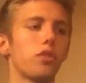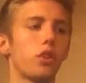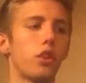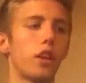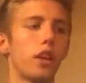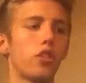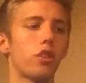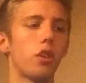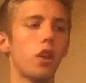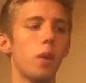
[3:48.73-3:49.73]

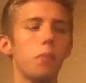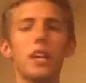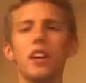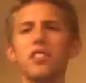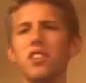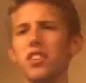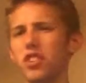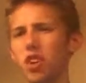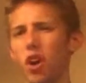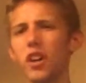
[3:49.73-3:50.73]
segregation because the
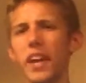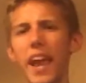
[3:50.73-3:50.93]
dark